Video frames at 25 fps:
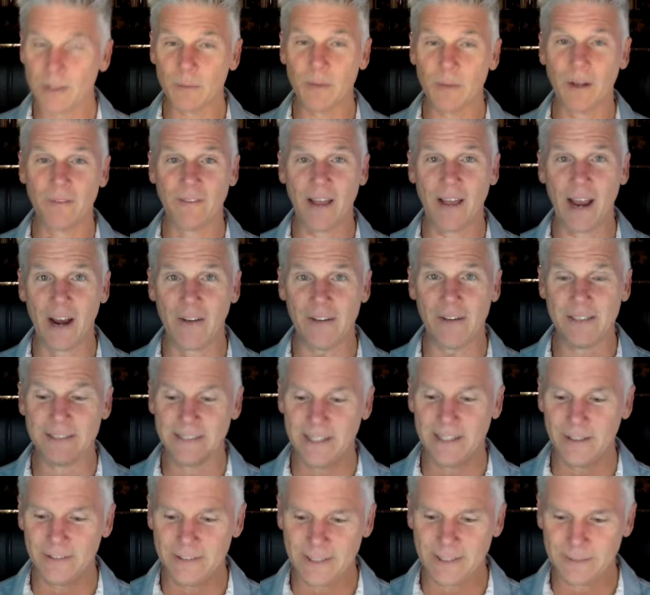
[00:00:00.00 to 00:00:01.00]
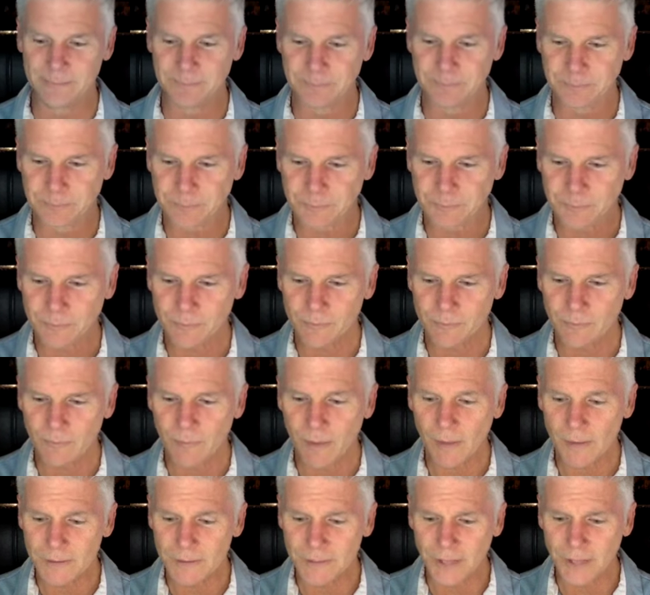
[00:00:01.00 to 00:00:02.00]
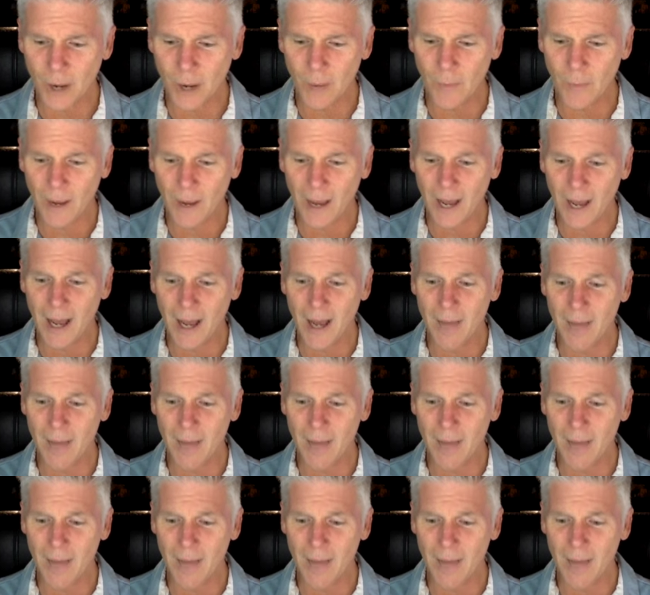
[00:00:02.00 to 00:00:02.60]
of Aries energy. So,